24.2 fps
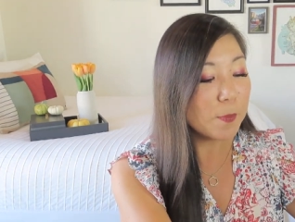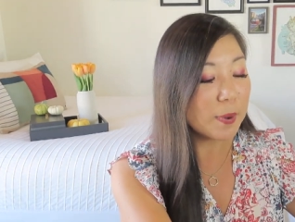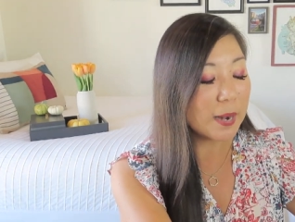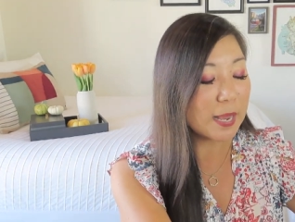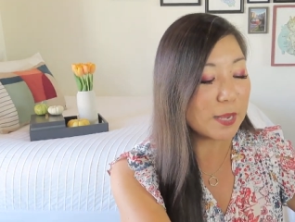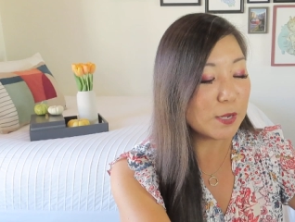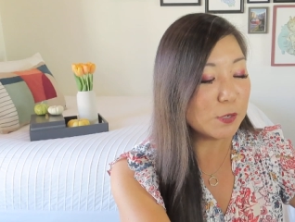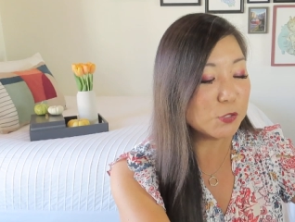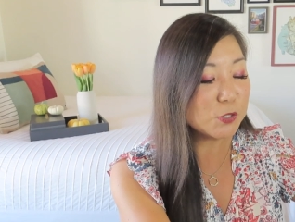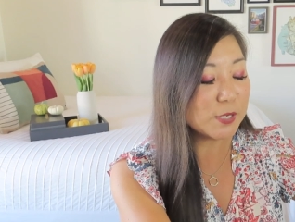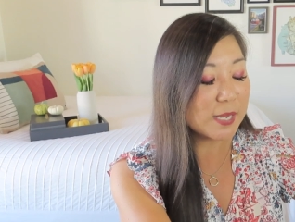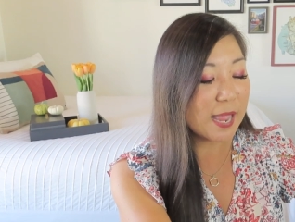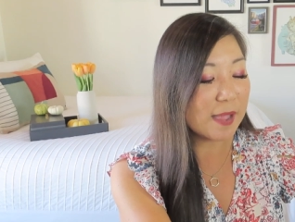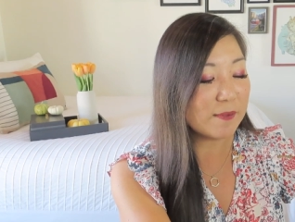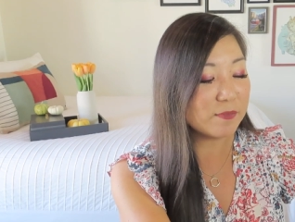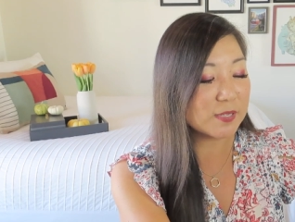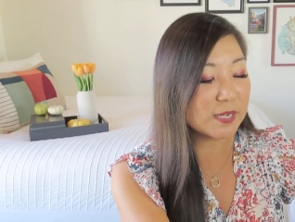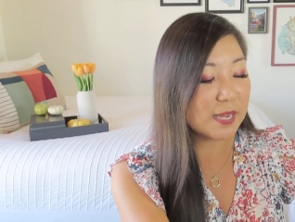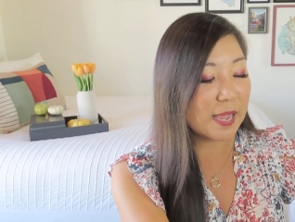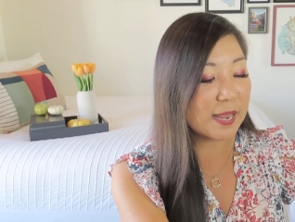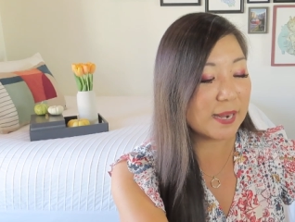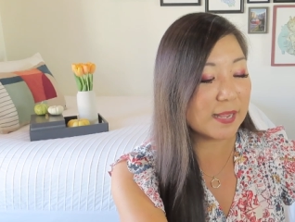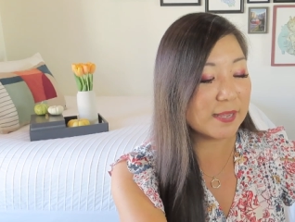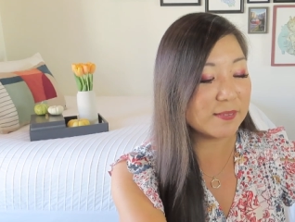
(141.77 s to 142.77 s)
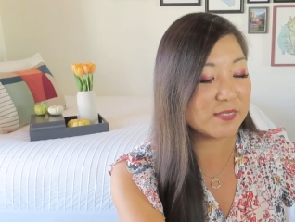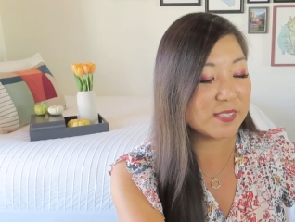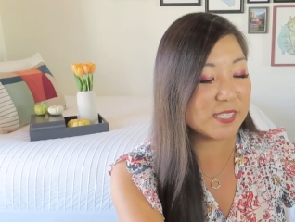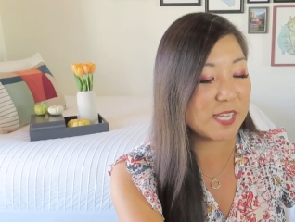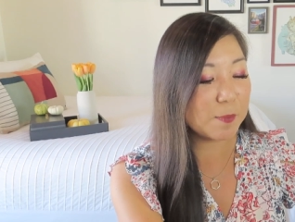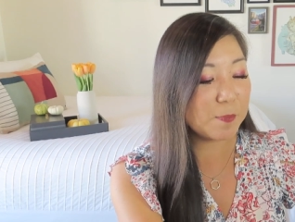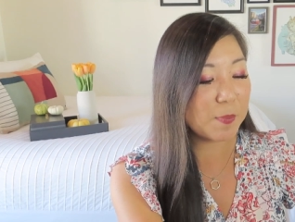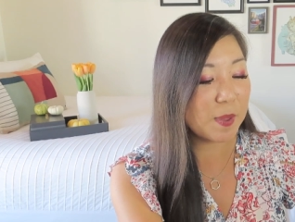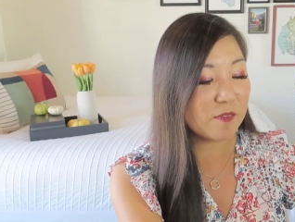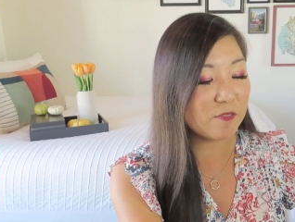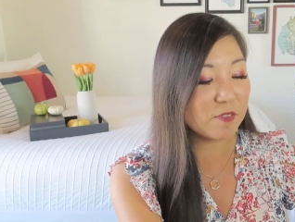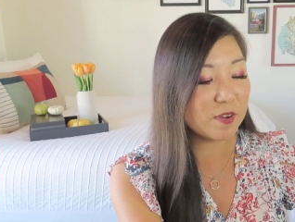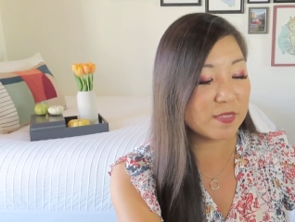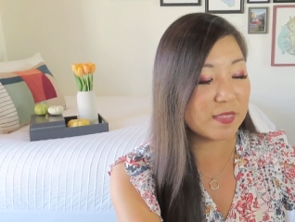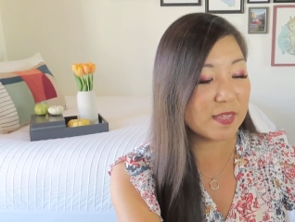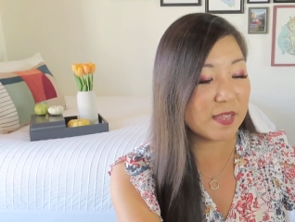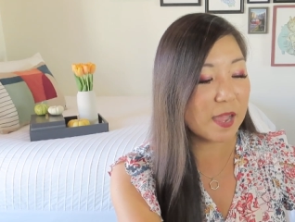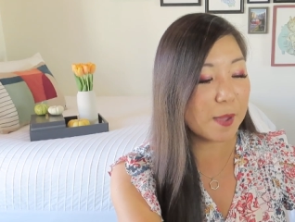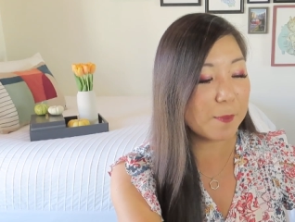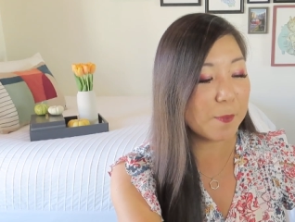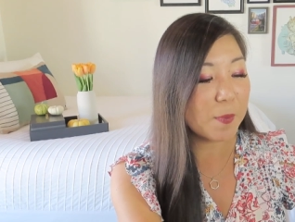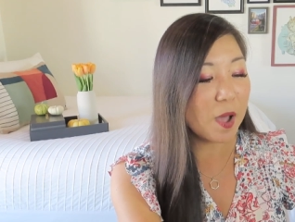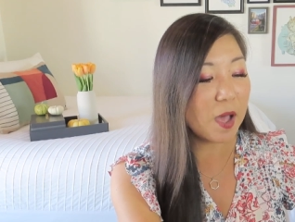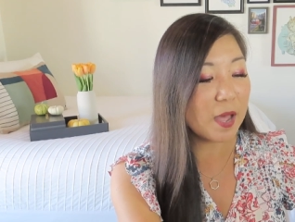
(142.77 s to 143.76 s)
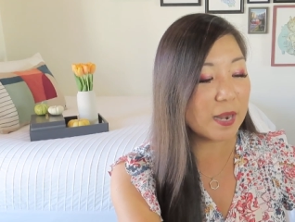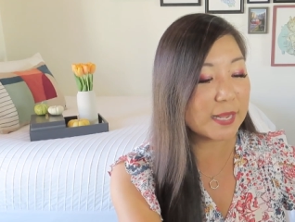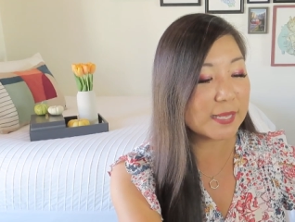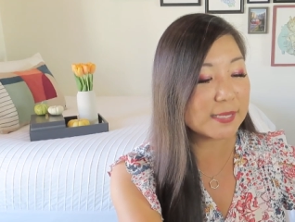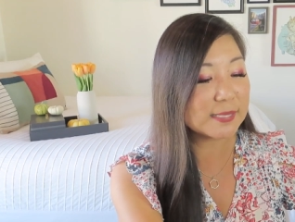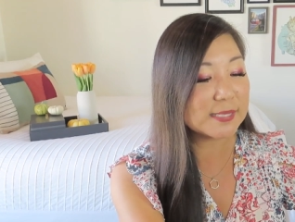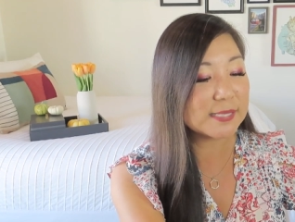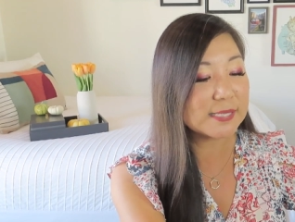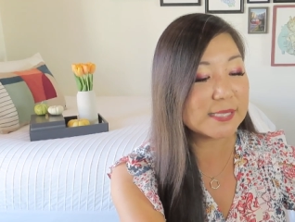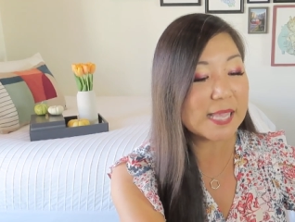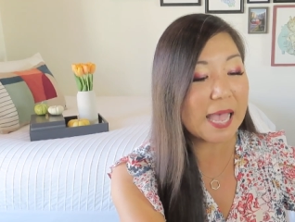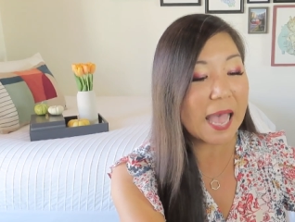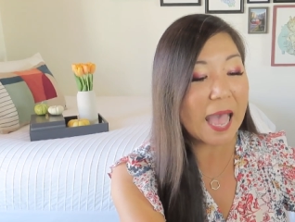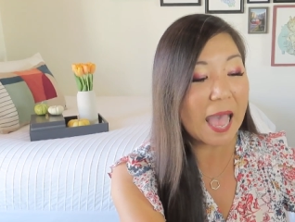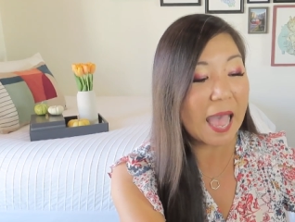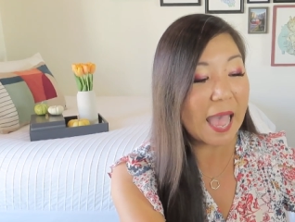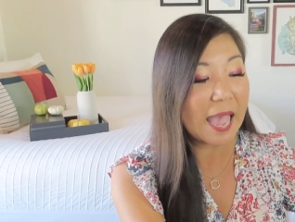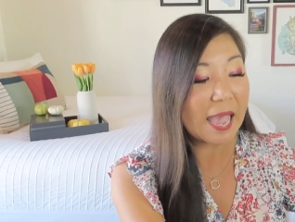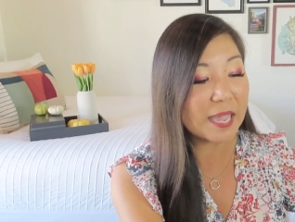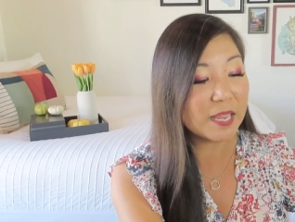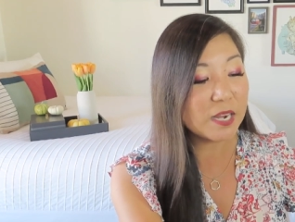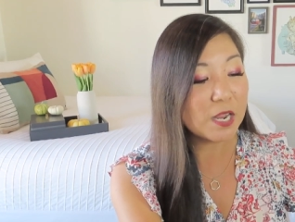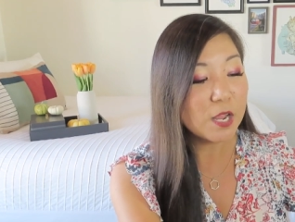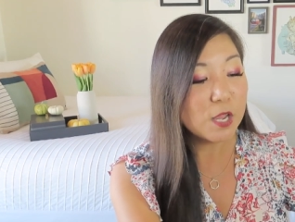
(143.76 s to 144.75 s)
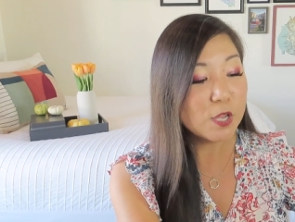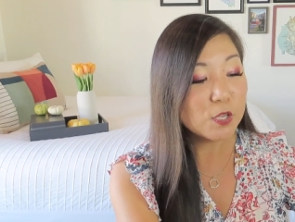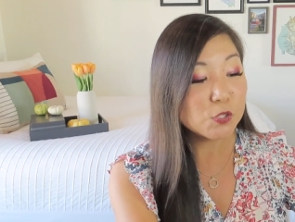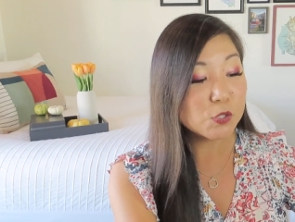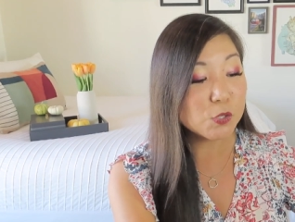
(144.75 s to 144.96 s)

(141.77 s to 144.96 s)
but I usually have to kind of tip everything up on its side